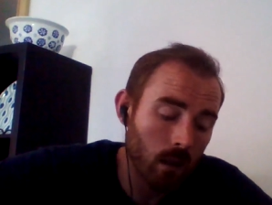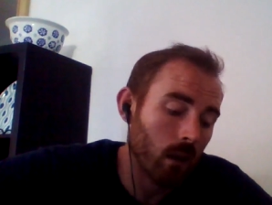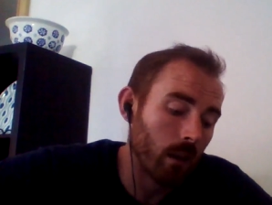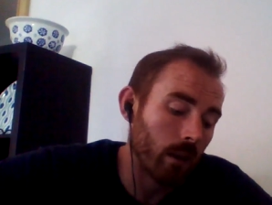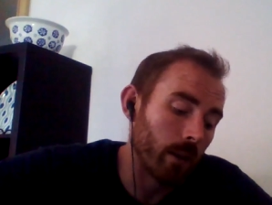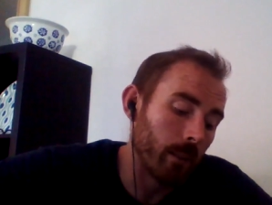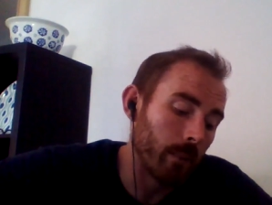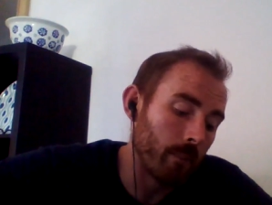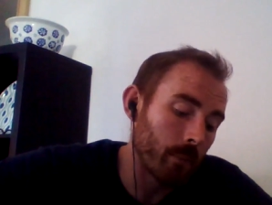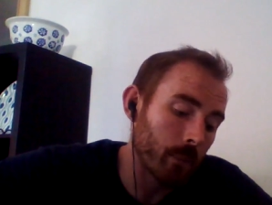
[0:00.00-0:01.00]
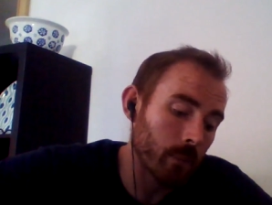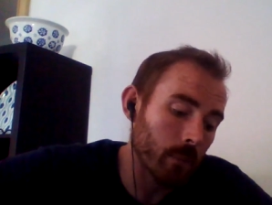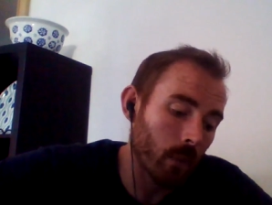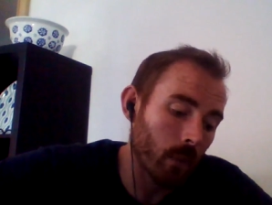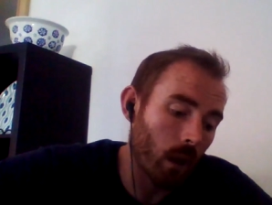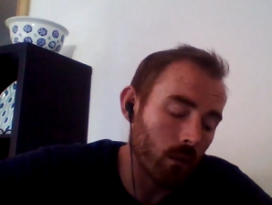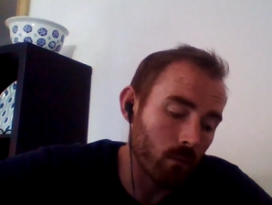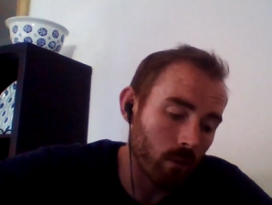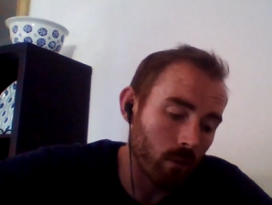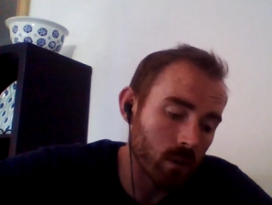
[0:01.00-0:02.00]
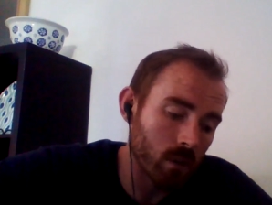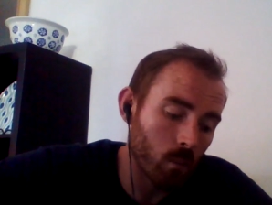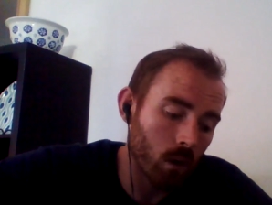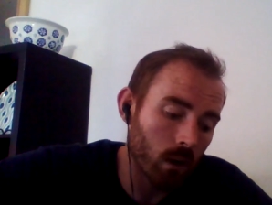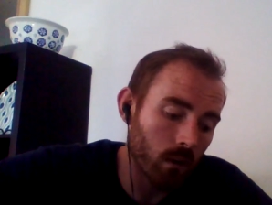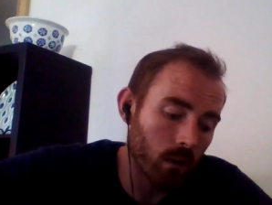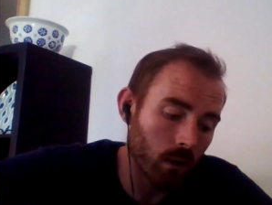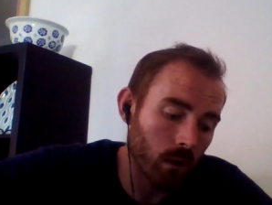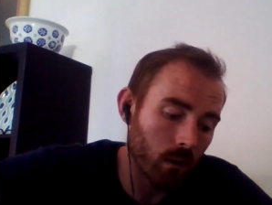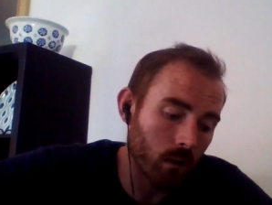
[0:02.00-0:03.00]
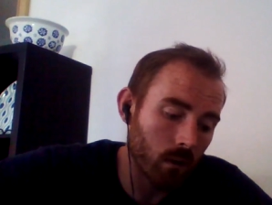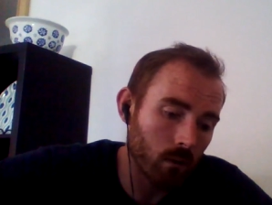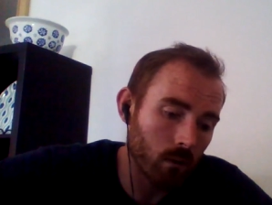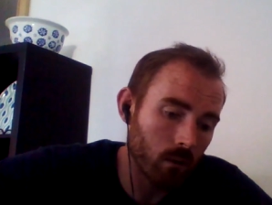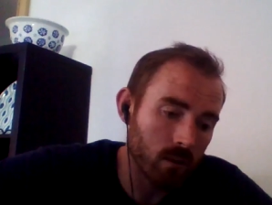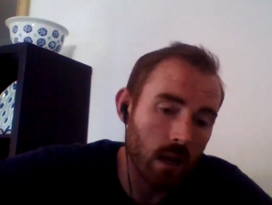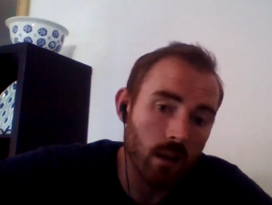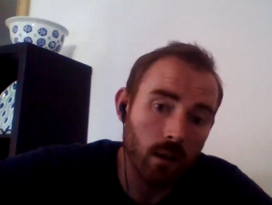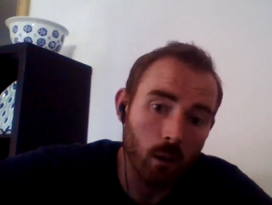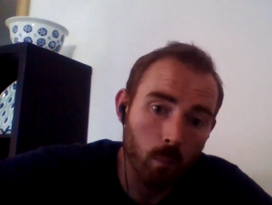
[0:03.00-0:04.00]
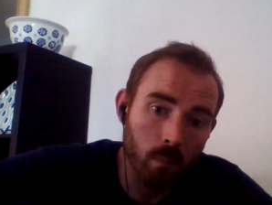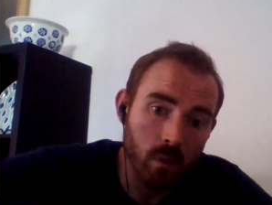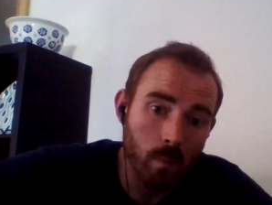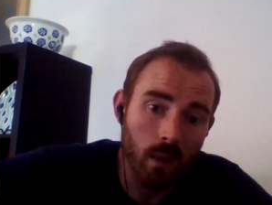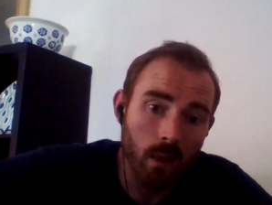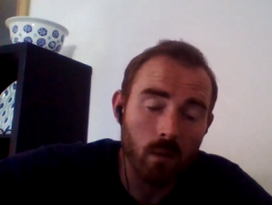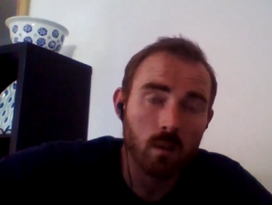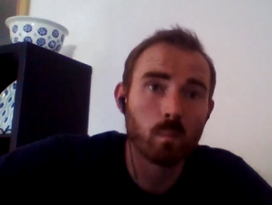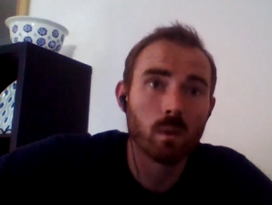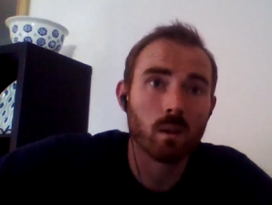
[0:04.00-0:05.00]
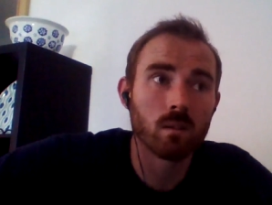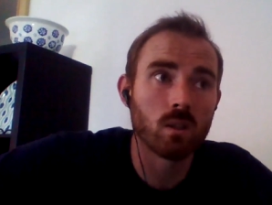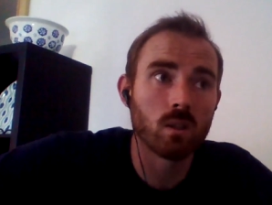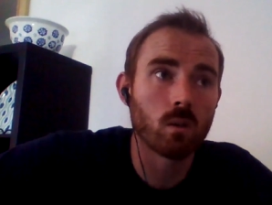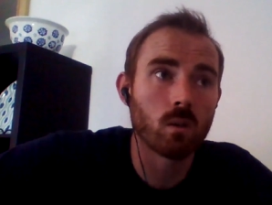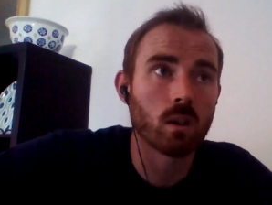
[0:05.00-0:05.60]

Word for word: Um, and the reason why I think the standing up is better is because you can